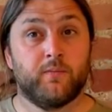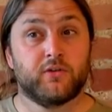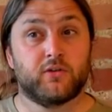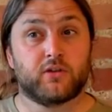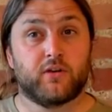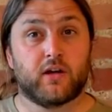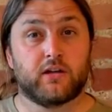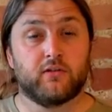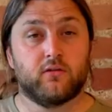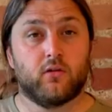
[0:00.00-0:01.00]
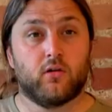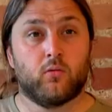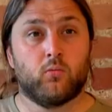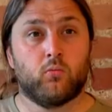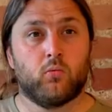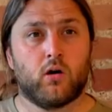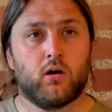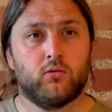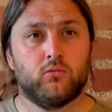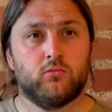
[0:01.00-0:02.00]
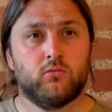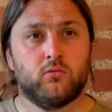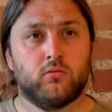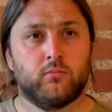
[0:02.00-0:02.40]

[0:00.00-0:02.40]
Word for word: because I've had it a while.